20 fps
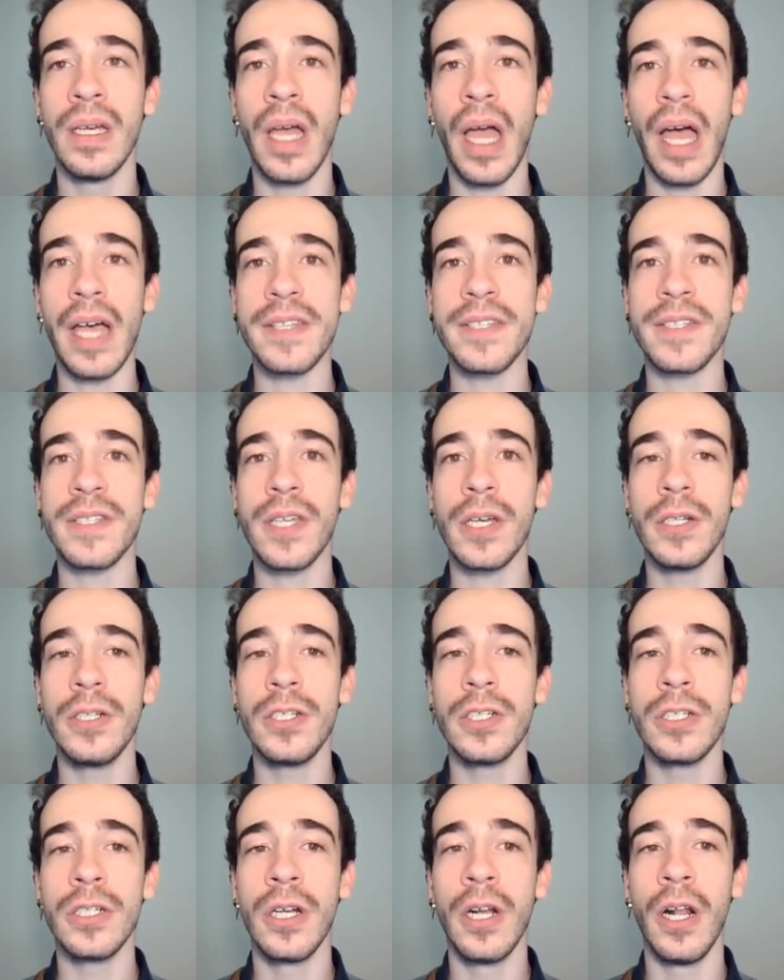As
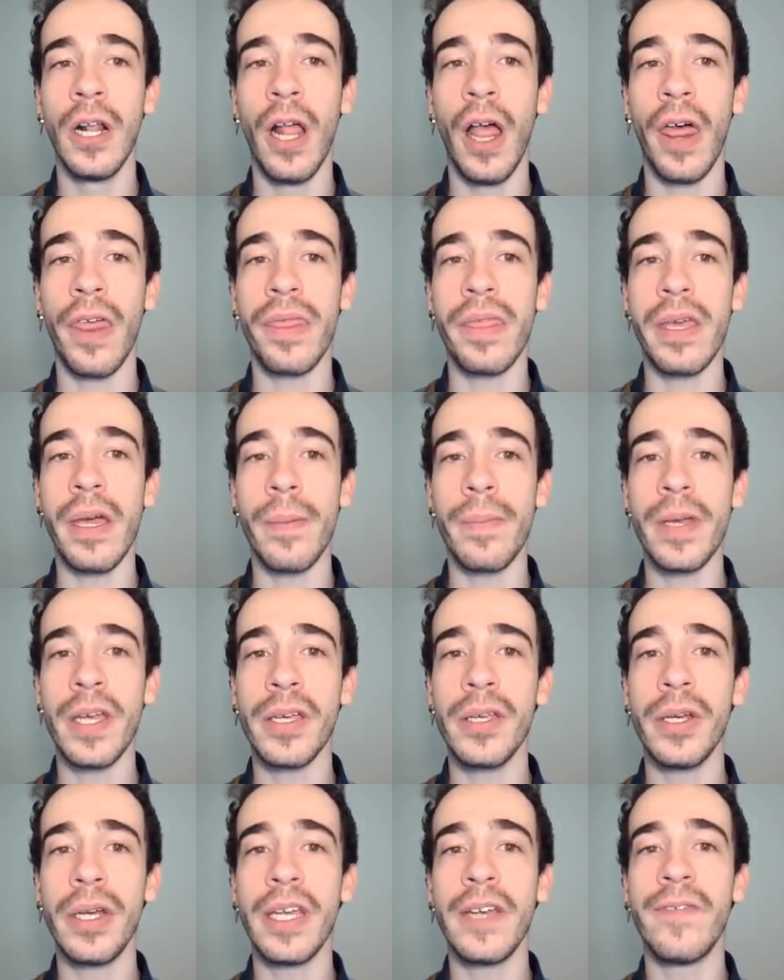such, the
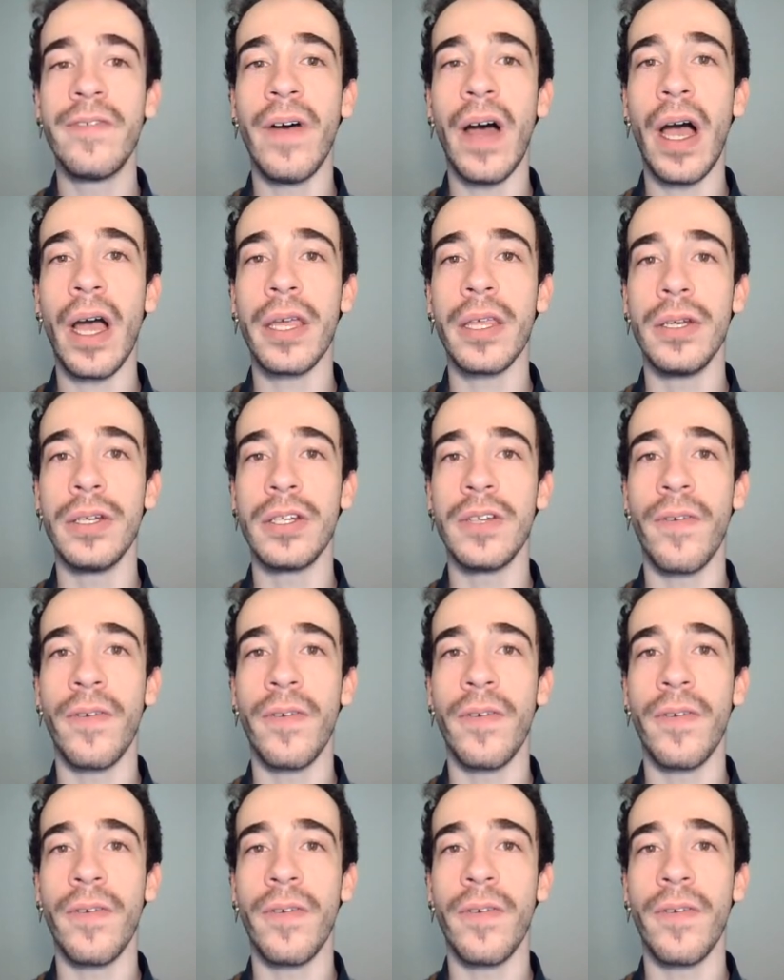aperiodic variant